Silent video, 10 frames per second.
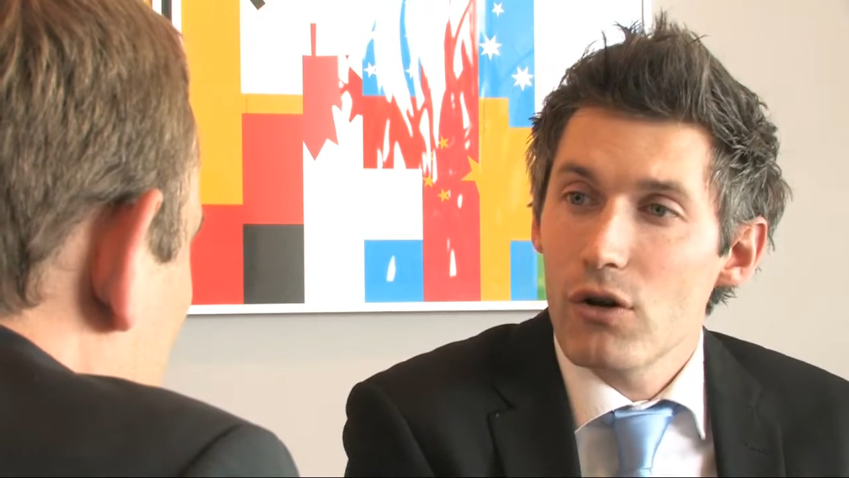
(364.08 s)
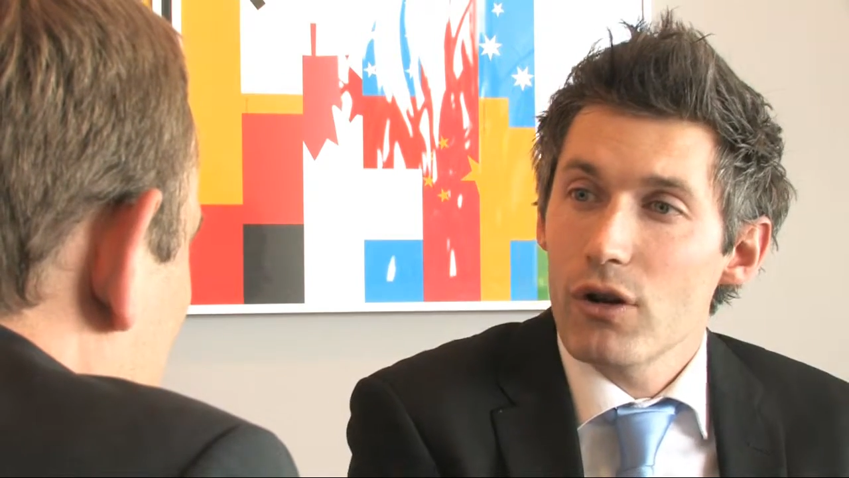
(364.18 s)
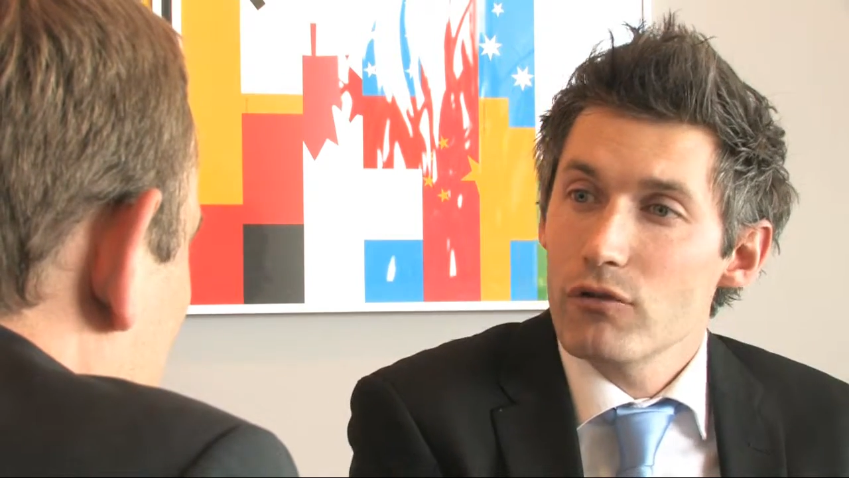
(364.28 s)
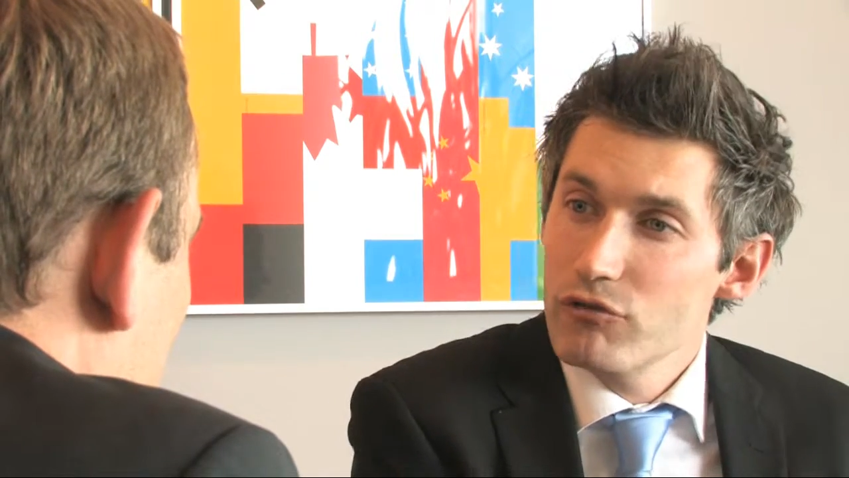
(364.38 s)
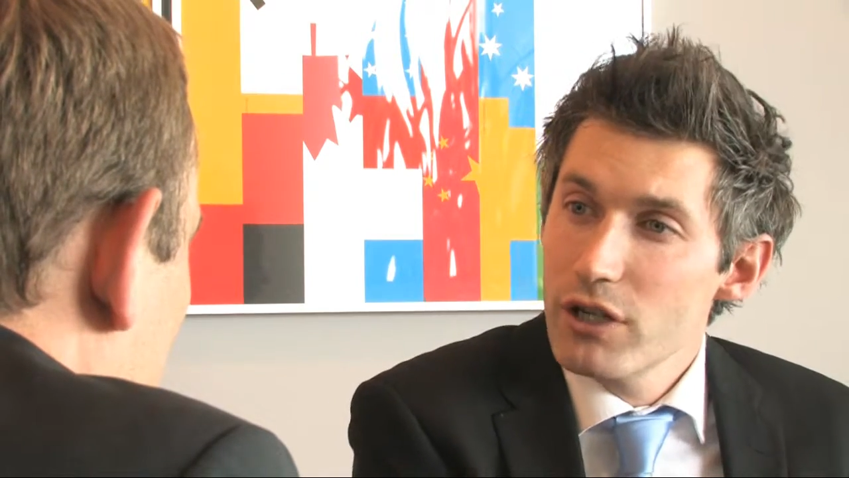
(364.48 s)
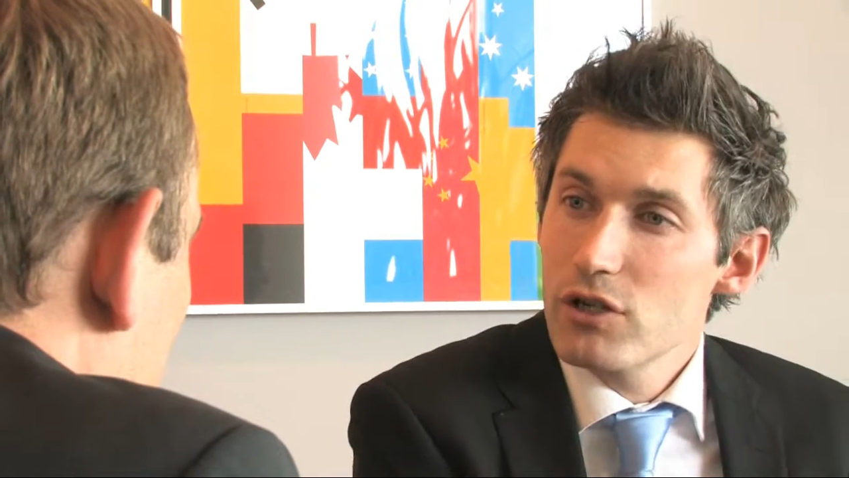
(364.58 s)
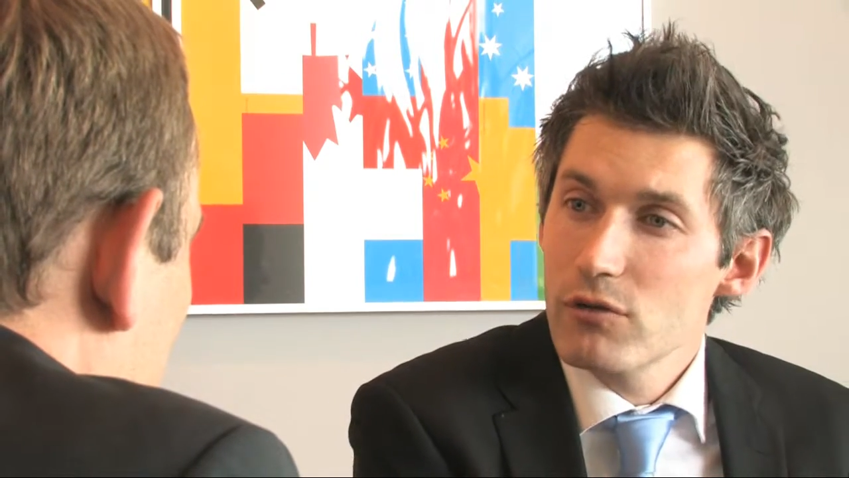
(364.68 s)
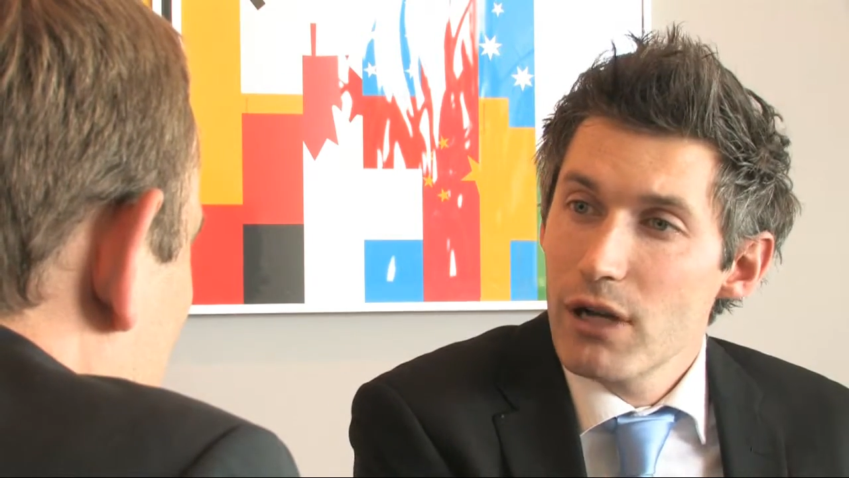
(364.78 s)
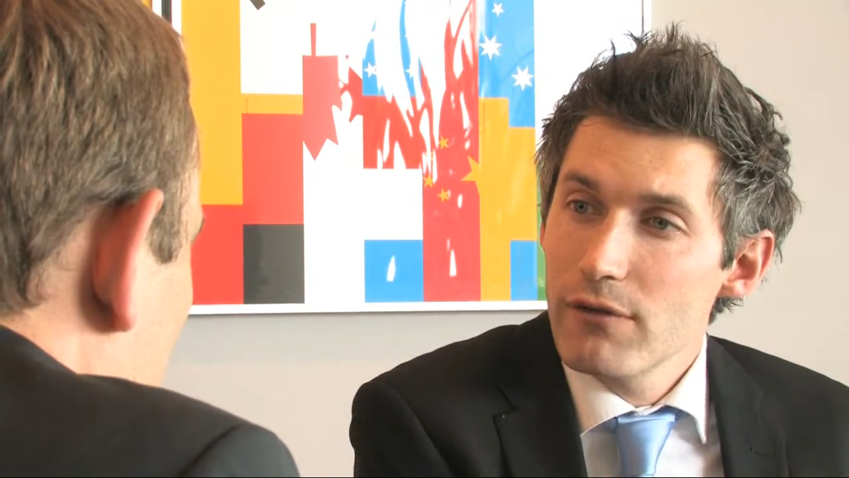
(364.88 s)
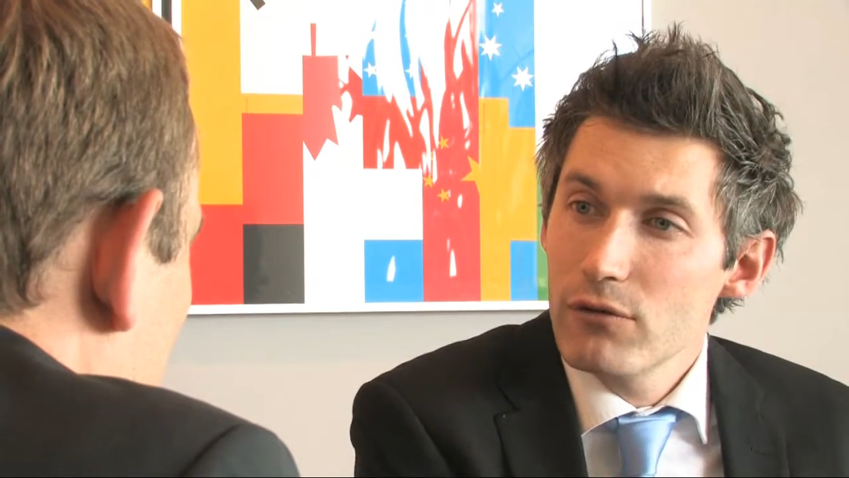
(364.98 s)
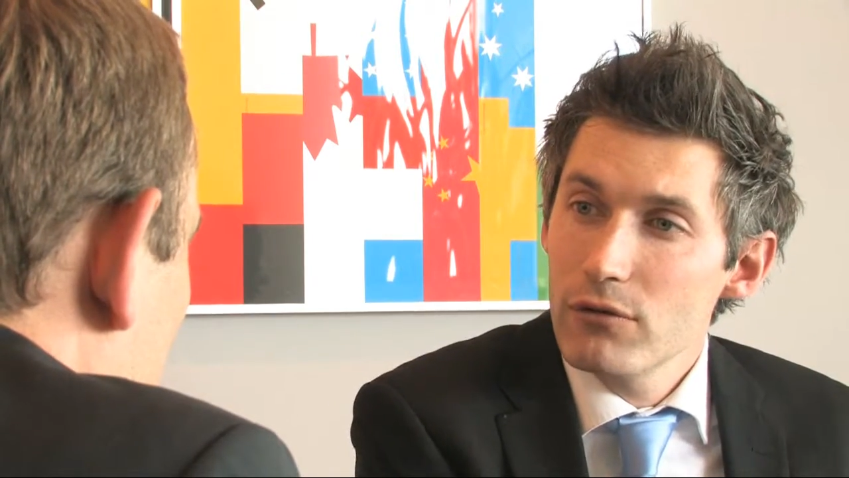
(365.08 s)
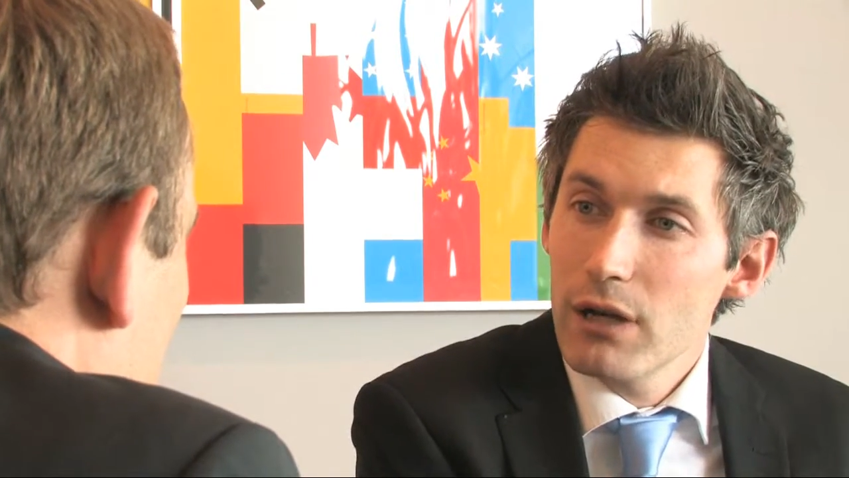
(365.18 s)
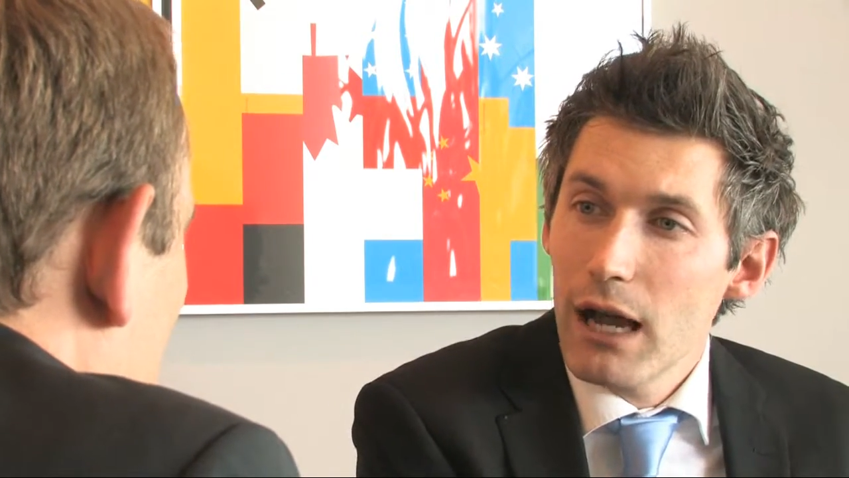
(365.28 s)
on a regional level